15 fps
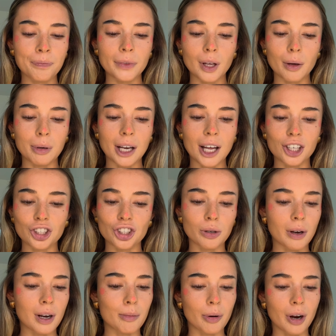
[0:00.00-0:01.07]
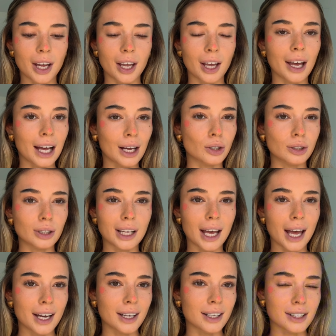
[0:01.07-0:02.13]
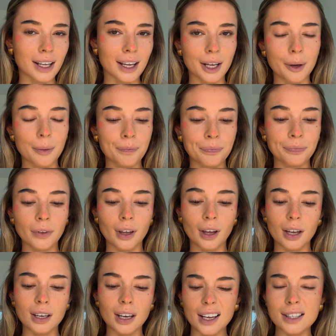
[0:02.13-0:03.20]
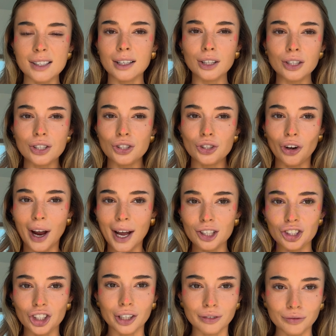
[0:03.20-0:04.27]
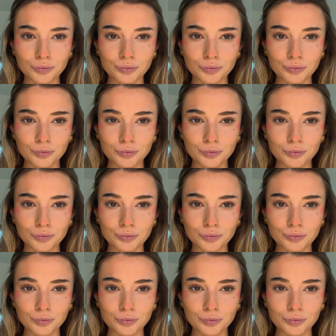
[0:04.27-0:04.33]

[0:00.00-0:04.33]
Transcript: blush when I'm breaking out again is like a nice little distraction.